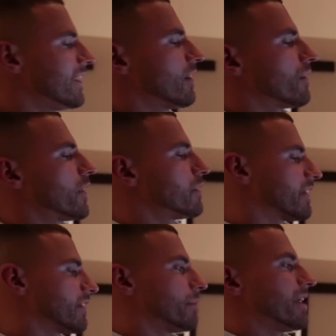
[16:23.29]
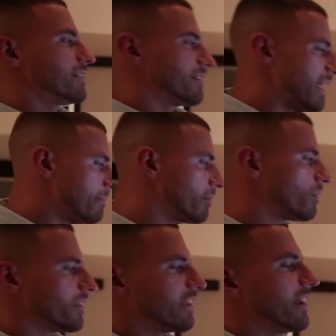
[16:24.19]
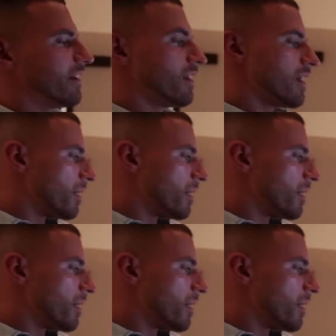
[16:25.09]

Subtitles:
eat on a very regular basis, input all the data,